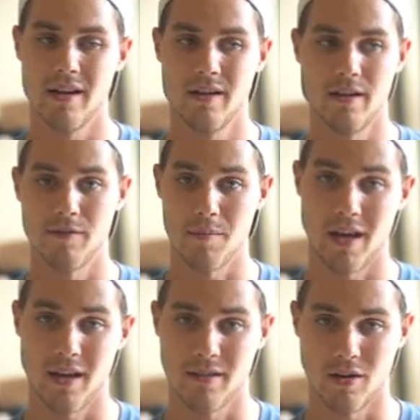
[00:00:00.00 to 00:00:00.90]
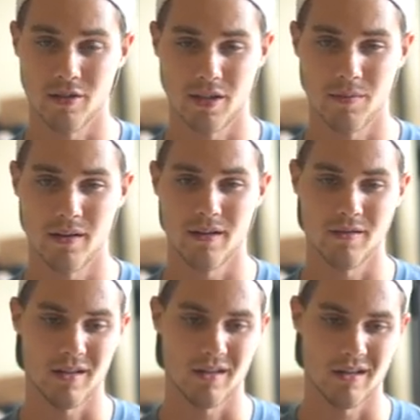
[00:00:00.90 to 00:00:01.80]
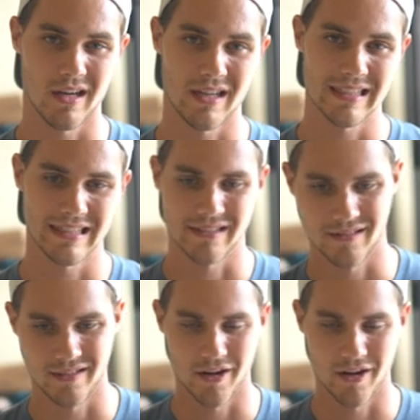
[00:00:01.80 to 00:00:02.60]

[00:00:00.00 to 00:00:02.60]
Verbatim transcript: then if they pay $8 shipping, then they're like, I